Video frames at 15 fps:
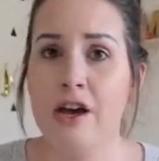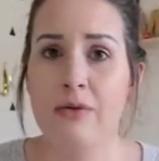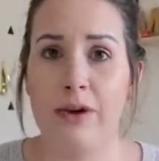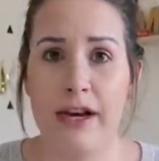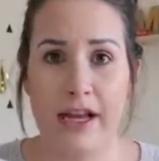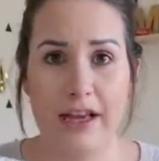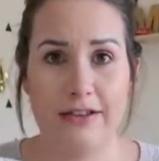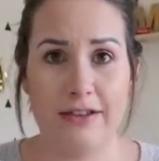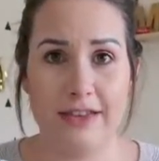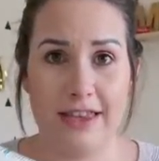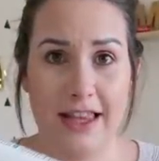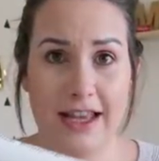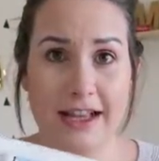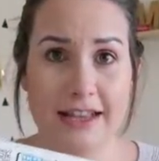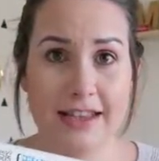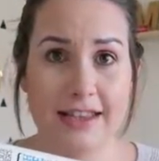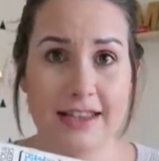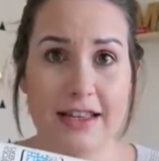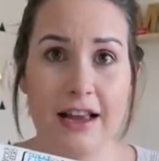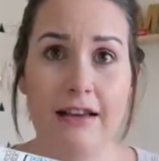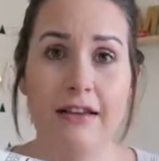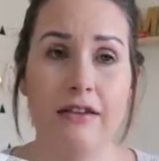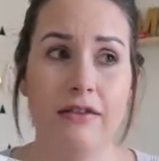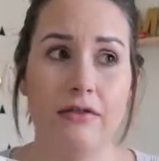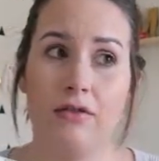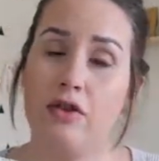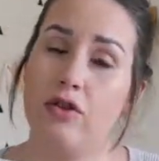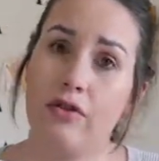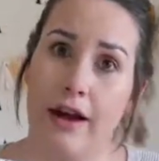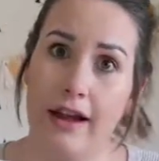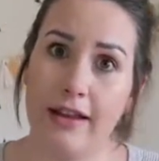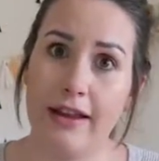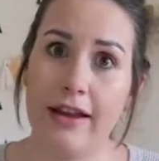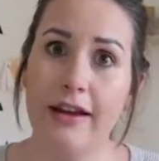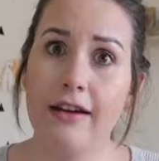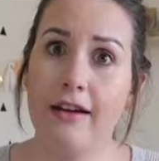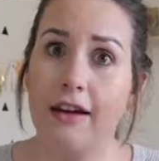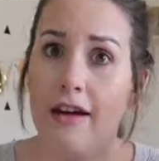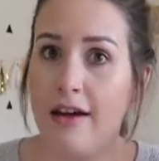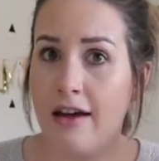When I use this correctly,